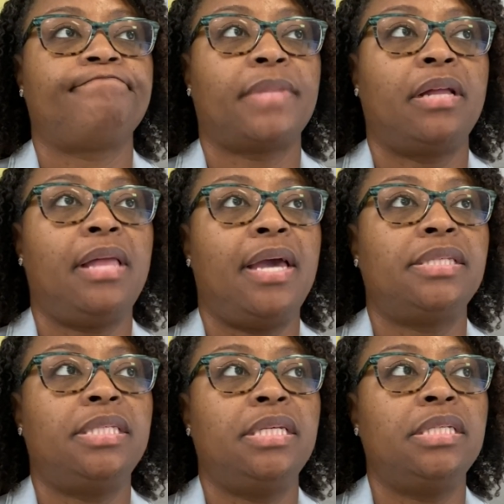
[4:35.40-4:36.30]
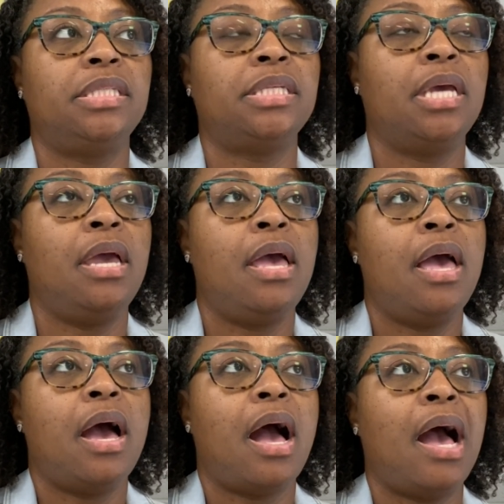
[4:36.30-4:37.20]
classes,
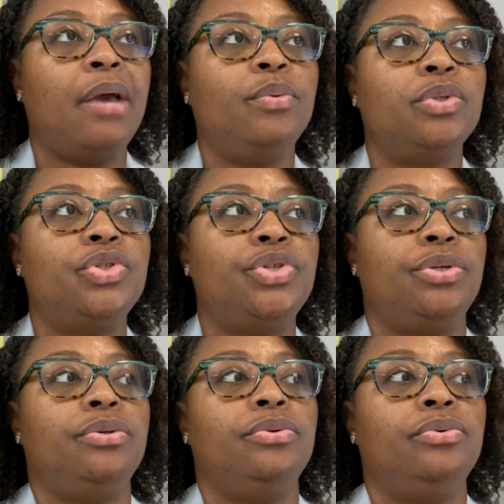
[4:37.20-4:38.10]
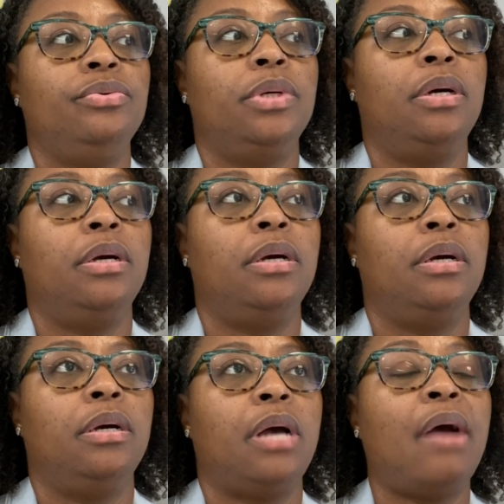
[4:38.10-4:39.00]
I
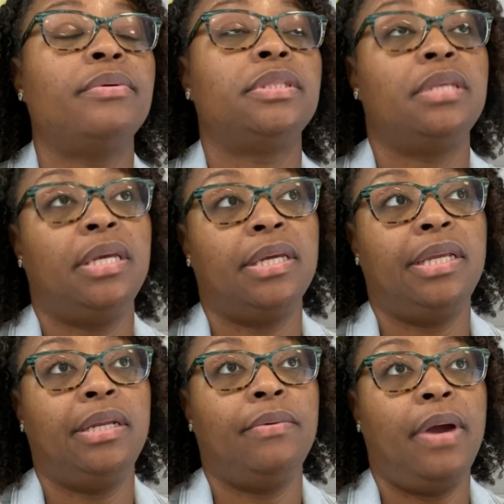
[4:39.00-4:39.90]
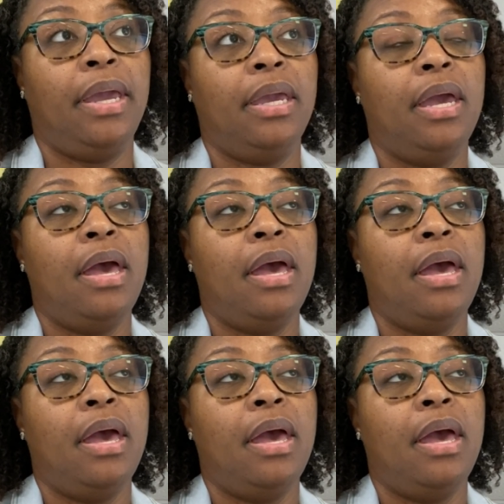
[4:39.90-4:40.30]
was thinking anyway,